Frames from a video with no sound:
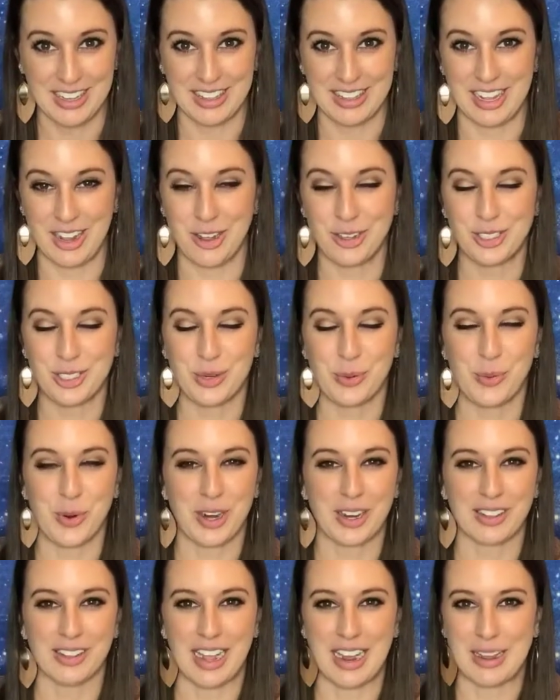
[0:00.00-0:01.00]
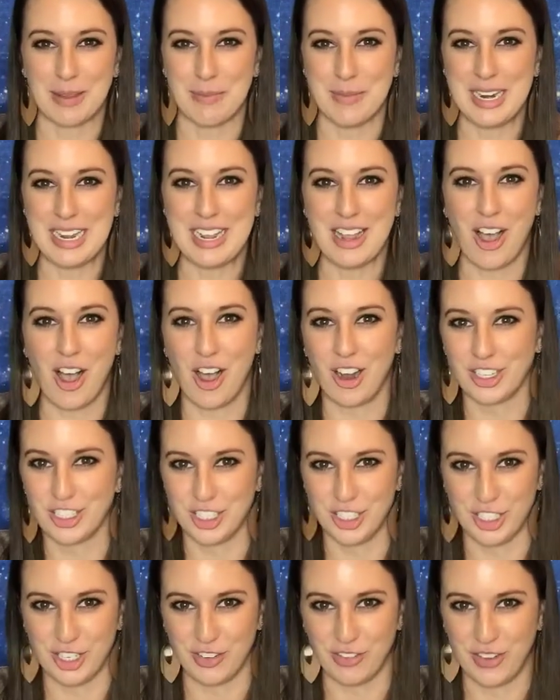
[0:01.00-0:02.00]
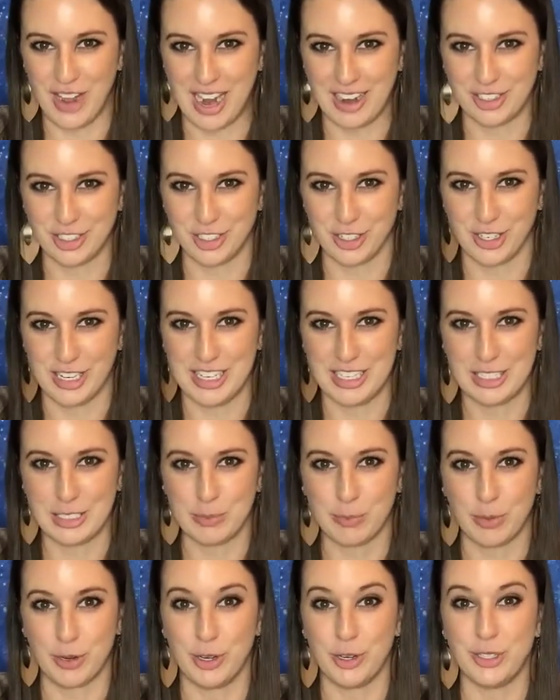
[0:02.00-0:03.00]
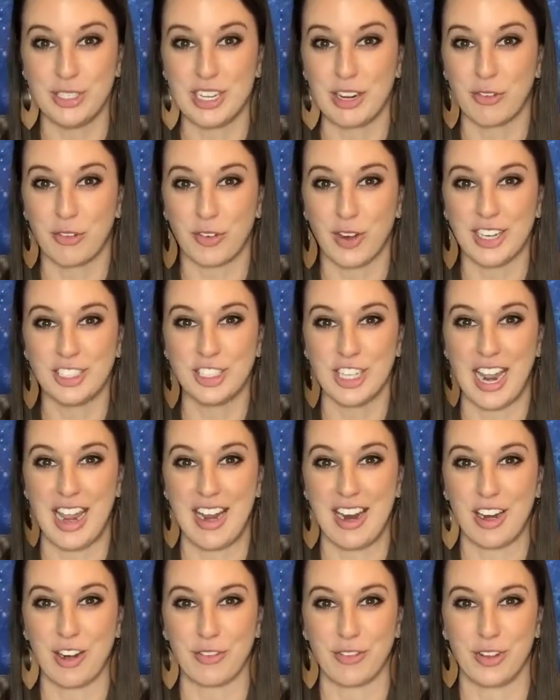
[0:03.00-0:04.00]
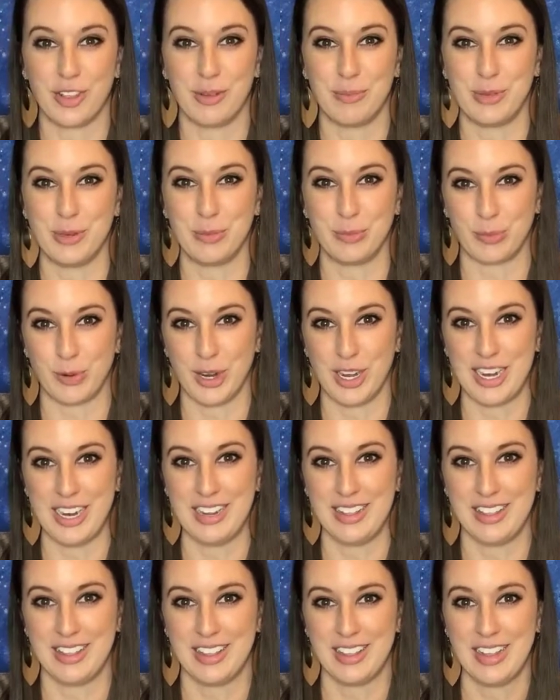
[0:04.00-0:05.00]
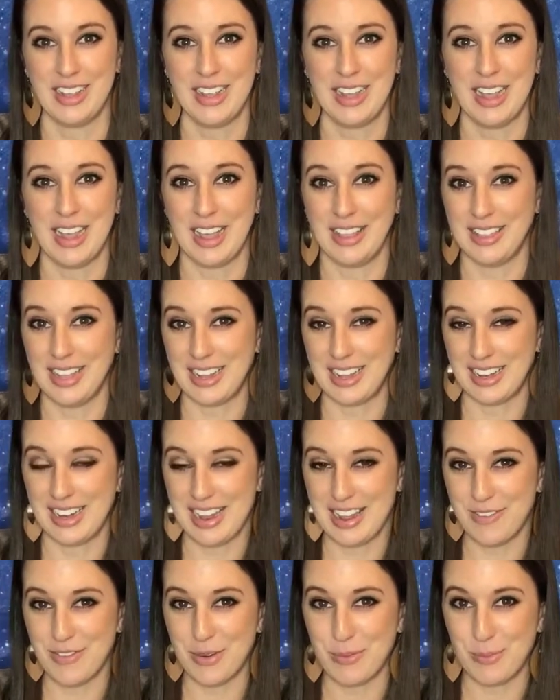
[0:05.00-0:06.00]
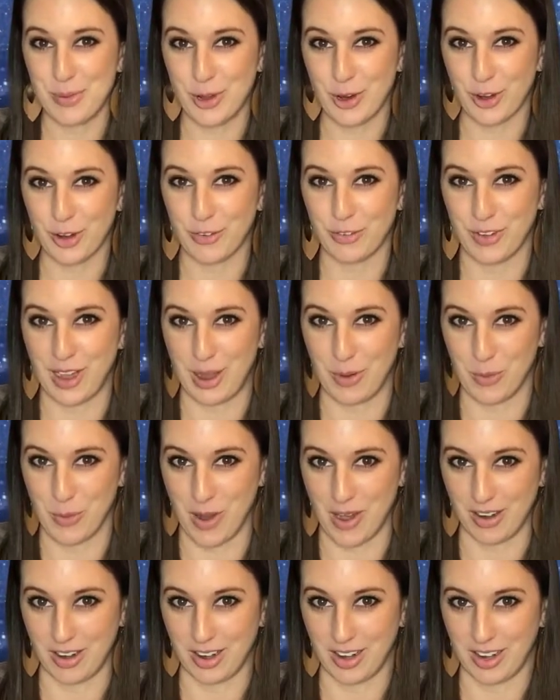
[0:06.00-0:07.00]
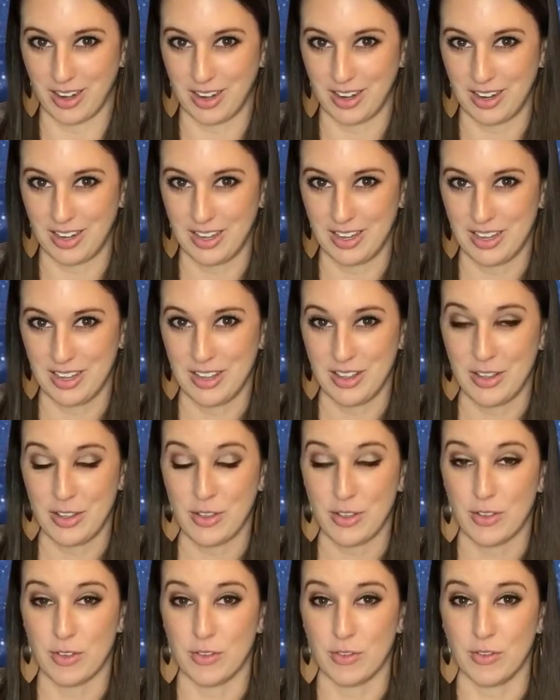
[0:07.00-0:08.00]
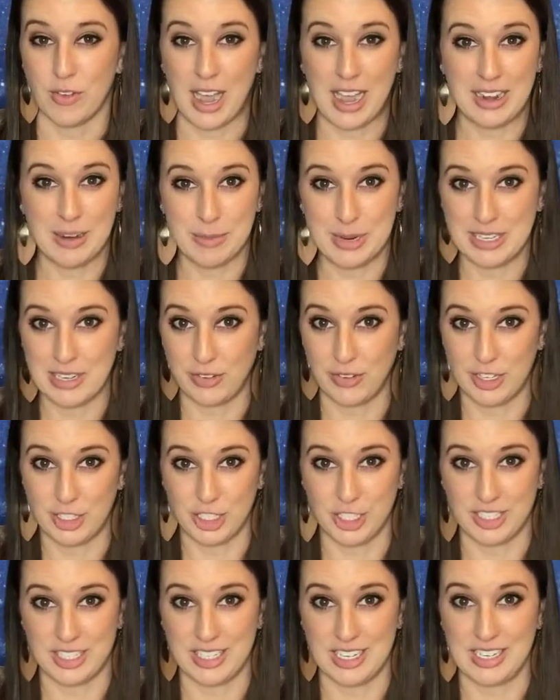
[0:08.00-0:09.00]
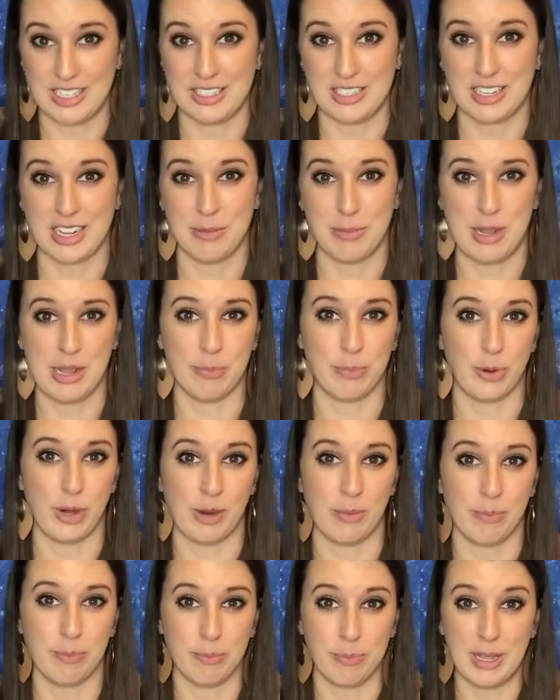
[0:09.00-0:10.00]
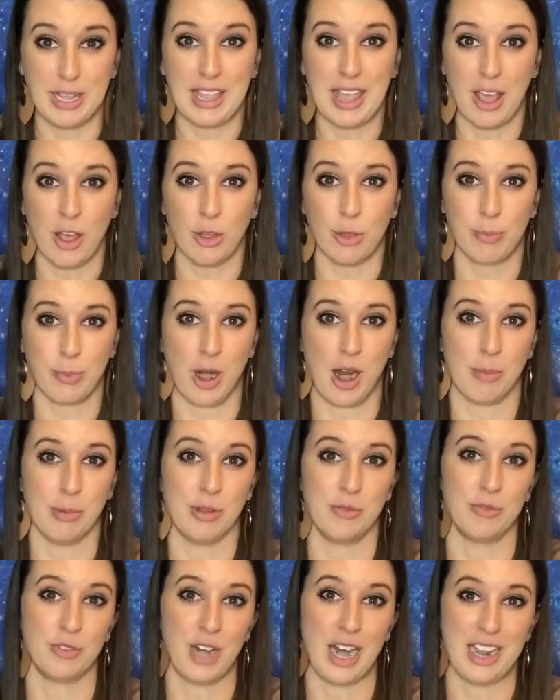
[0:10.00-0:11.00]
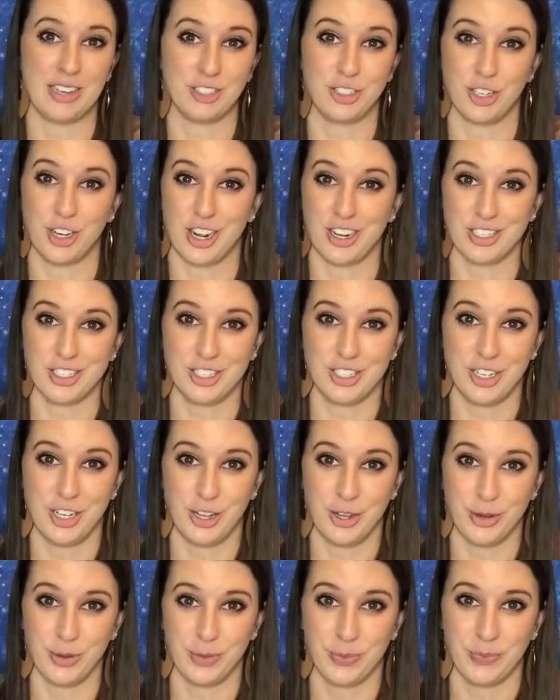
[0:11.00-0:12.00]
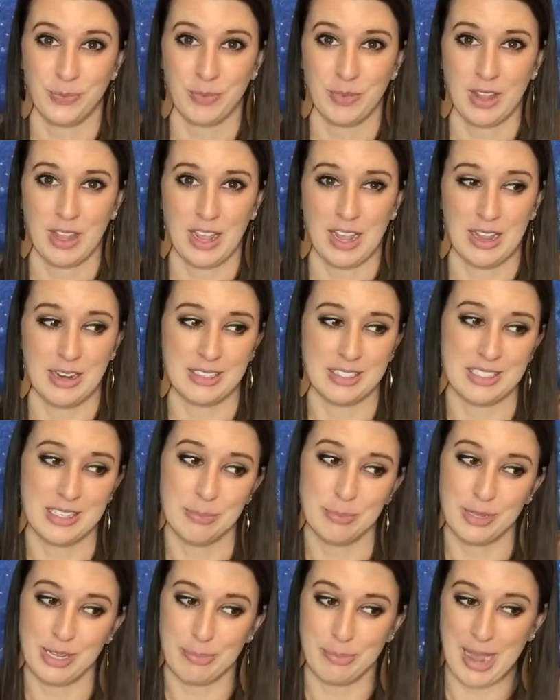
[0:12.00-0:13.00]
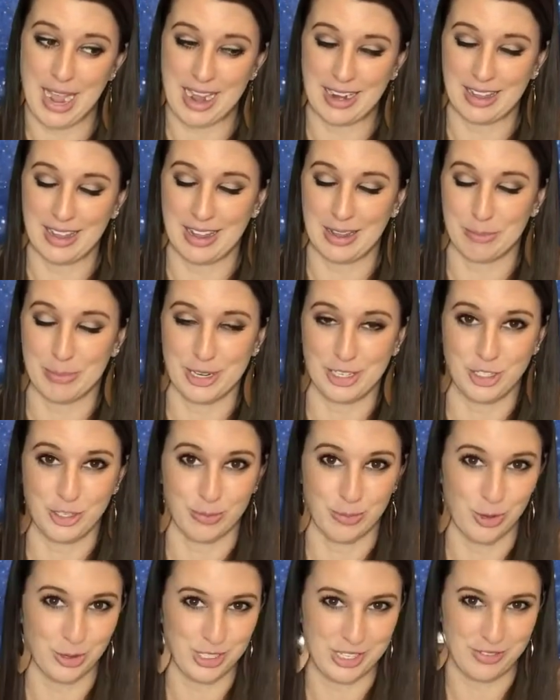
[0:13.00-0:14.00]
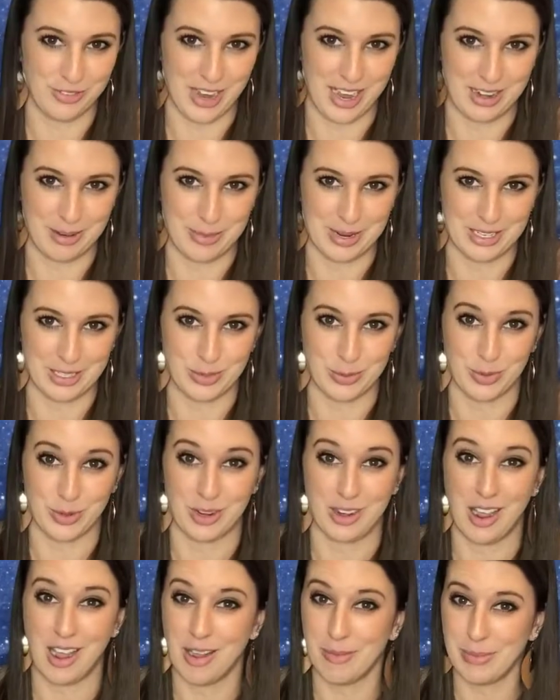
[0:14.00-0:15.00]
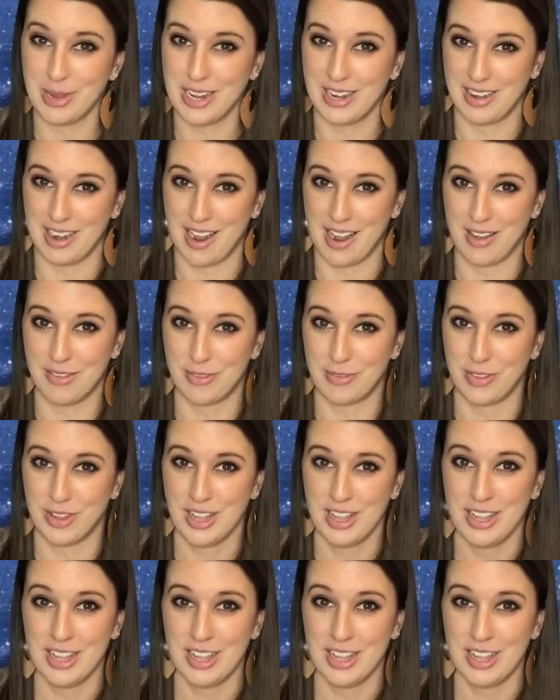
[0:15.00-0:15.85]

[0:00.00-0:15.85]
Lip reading: They also work like mini oxygen factories, producing fresh air for them to breathe, and they can even purify water. Vitamin deficiencies can be a big health problem for astronauts too. And simply packing a bunch of multivitamins will not be enough